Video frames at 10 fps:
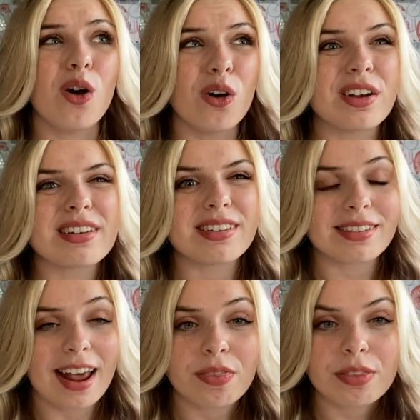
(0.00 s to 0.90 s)

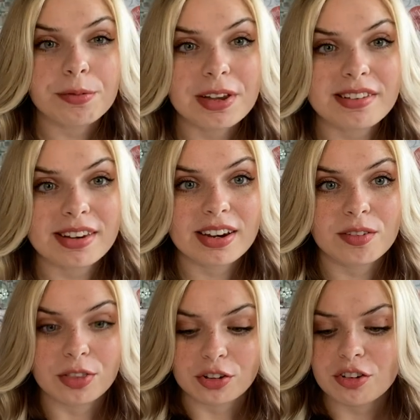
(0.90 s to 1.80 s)
understand the reasoning
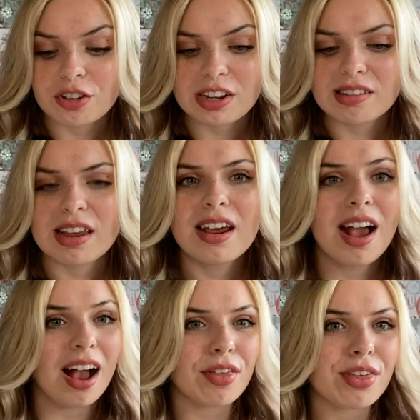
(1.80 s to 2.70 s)
of the judges.
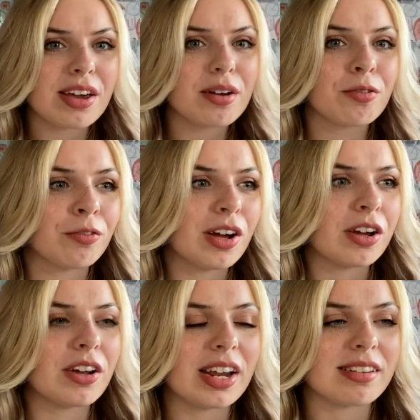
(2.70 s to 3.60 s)
I think a
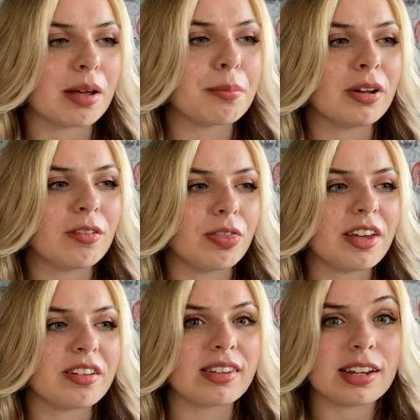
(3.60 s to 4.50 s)
good example of
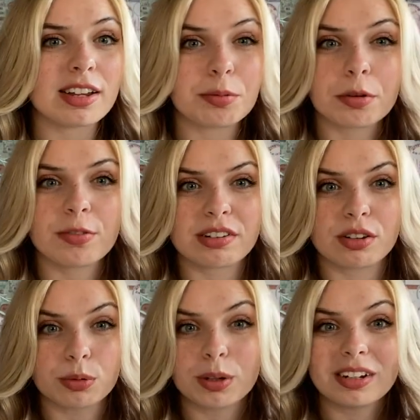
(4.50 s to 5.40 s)
this is Professor
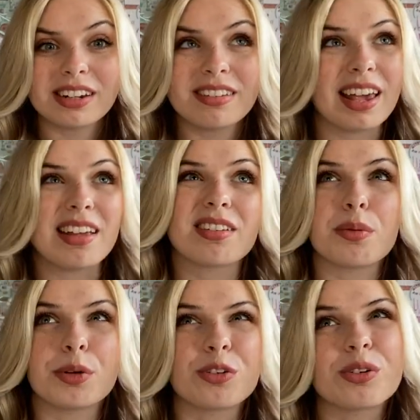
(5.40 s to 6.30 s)
Swadlin's case
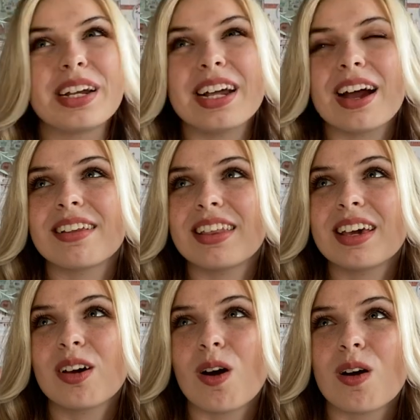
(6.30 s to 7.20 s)
commentary, I
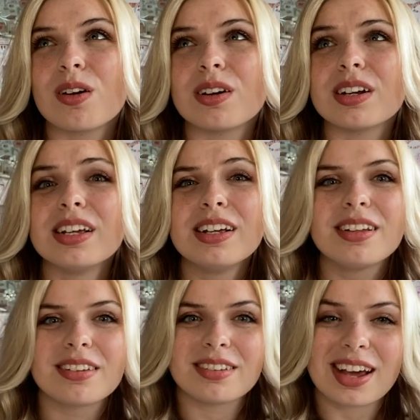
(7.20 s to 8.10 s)
think on
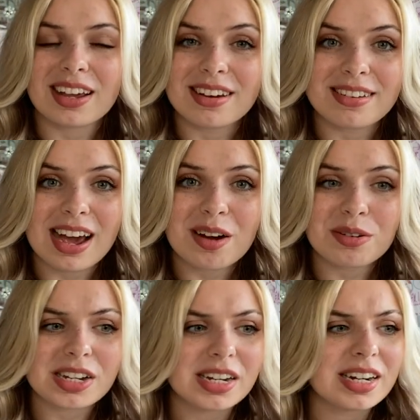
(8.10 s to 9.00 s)
Stack and
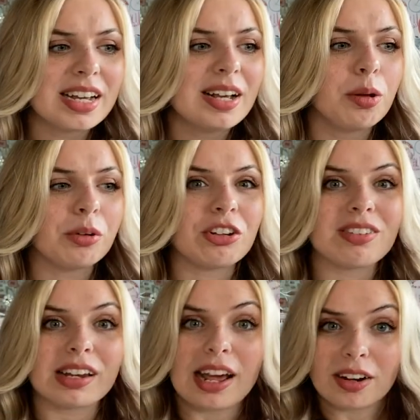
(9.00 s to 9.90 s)
Dowden, which
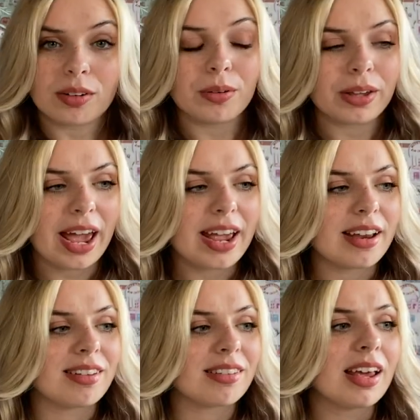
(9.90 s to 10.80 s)
is a land law
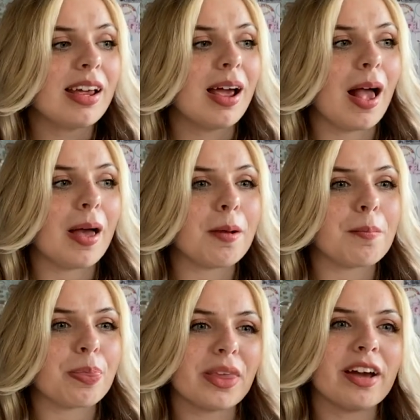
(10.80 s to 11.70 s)
case.
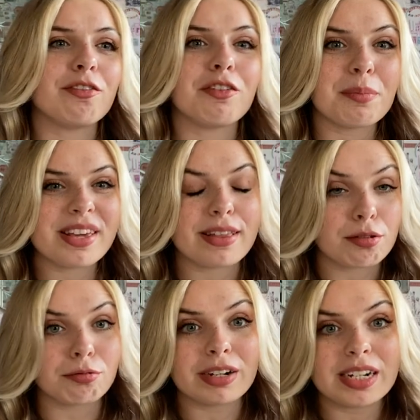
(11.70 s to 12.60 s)
And for me,
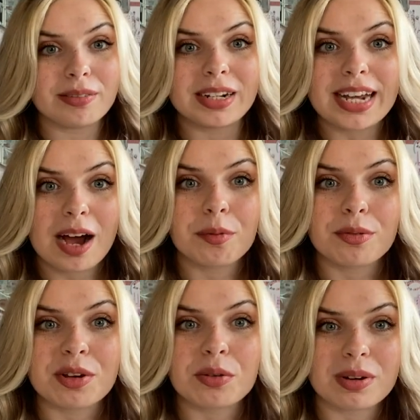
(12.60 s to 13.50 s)
that really, really
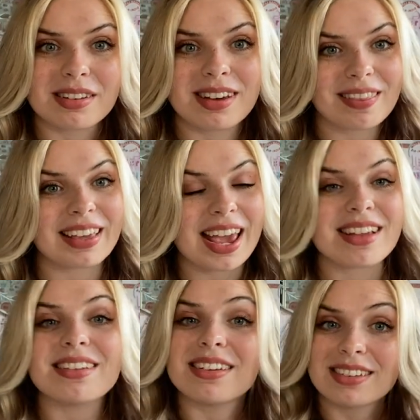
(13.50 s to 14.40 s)
helped me to understand the
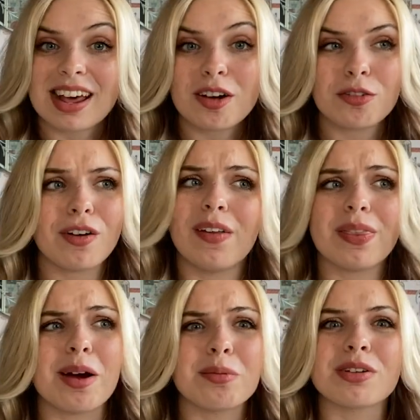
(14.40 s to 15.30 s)
case itself, and
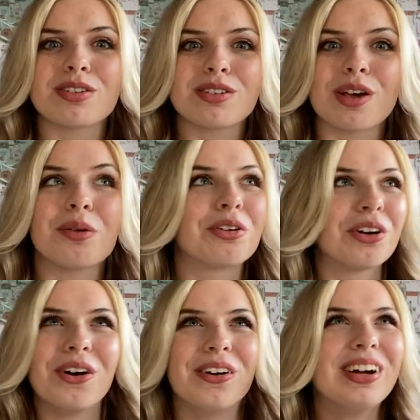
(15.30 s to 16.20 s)
that was so
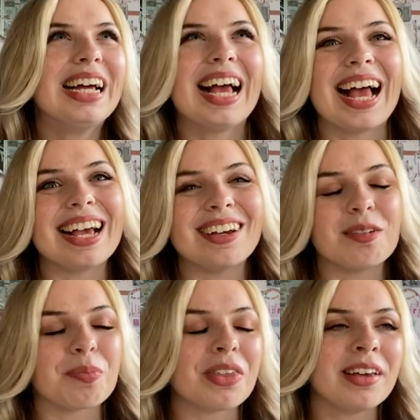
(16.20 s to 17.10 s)
short.
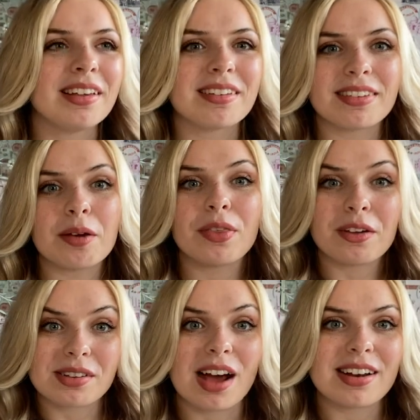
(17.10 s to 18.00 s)
So
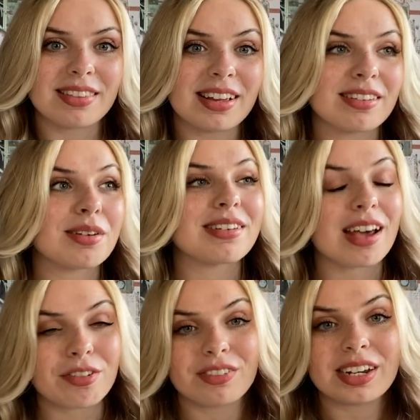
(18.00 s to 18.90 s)
those kind of things are
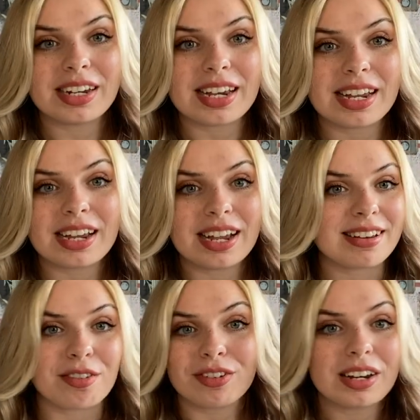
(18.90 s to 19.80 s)
definitely
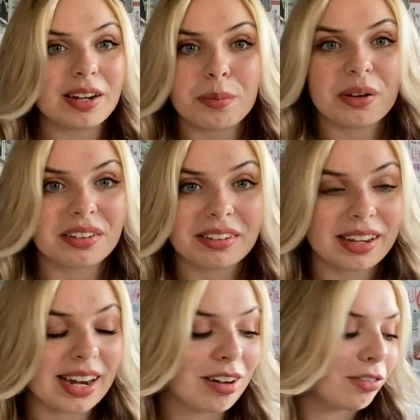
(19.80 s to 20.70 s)
worth
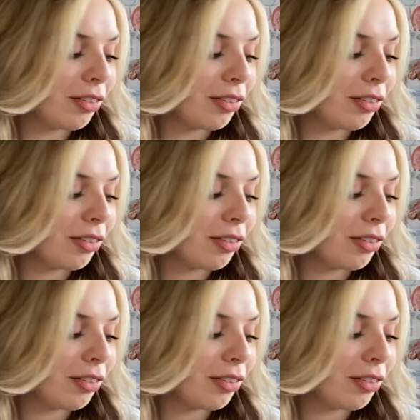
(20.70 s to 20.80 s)
looking out